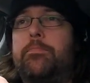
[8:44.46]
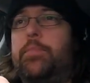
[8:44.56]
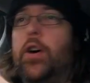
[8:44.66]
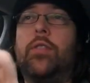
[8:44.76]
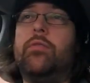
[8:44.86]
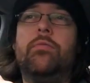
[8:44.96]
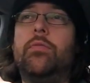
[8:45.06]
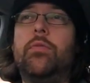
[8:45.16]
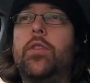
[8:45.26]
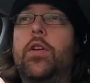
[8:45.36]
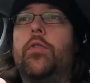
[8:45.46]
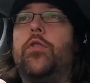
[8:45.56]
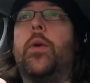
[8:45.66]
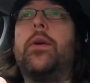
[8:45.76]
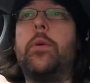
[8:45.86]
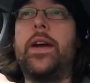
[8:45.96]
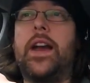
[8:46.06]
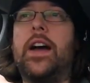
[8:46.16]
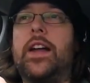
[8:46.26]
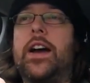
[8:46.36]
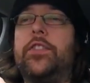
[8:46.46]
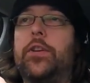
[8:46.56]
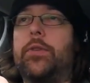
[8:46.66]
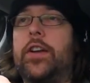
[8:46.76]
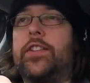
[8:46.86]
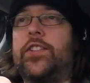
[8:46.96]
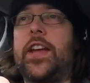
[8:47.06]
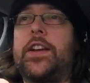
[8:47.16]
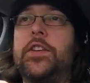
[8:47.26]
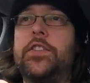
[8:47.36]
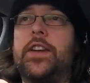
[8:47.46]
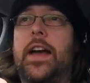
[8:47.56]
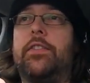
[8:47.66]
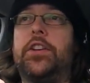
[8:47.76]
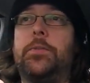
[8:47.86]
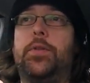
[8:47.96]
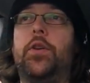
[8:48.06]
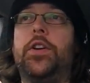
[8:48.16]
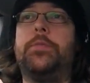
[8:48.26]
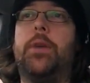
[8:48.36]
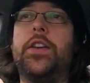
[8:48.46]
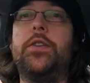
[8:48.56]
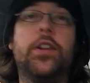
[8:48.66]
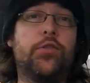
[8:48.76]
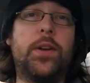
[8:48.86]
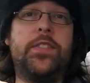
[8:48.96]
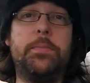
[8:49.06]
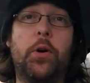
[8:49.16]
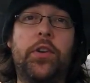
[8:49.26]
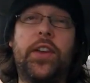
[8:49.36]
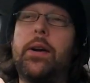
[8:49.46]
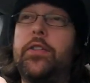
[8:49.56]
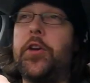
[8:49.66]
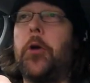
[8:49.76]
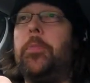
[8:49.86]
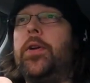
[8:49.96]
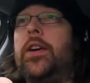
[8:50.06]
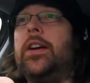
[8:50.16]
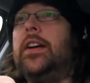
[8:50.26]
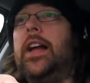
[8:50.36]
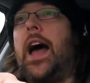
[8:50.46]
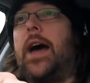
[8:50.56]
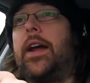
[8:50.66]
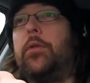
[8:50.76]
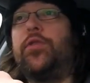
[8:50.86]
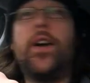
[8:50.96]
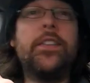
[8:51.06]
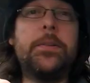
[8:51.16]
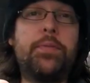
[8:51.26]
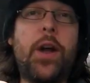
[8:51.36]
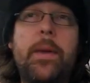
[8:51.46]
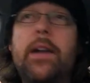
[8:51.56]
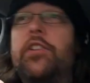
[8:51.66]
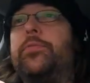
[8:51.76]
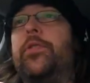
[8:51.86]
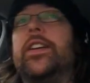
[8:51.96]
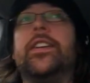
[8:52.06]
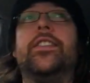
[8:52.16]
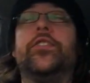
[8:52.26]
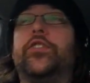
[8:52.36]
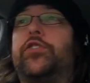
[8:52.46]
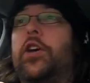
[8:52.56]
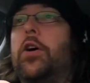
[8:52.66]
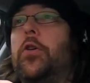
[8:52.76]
But the way we went, I ended up going second, having deployed my unit 20 boys out in the open, and I was fighting Primaris Marines, so